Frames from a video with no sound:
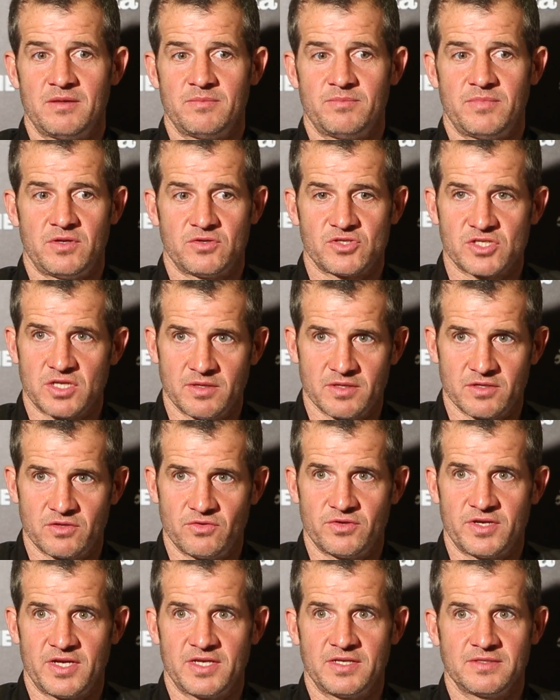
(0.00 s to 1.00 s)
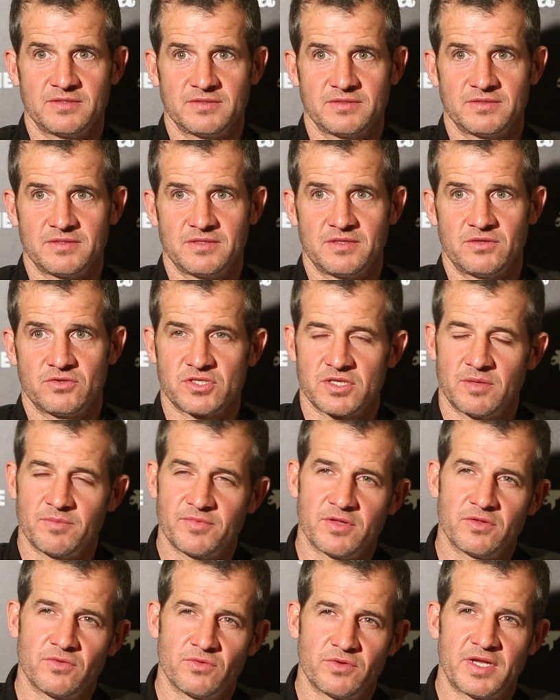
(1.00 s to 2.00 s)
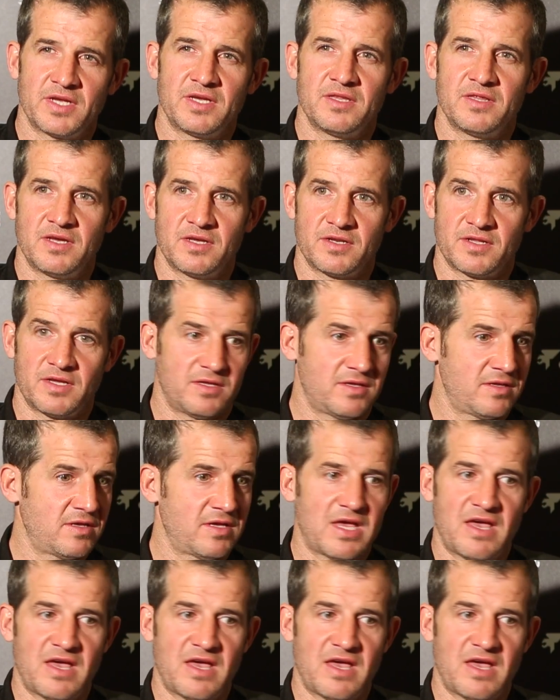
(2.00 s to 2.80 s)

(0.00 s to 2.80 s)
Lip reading: But there's something not right. There's something not right there that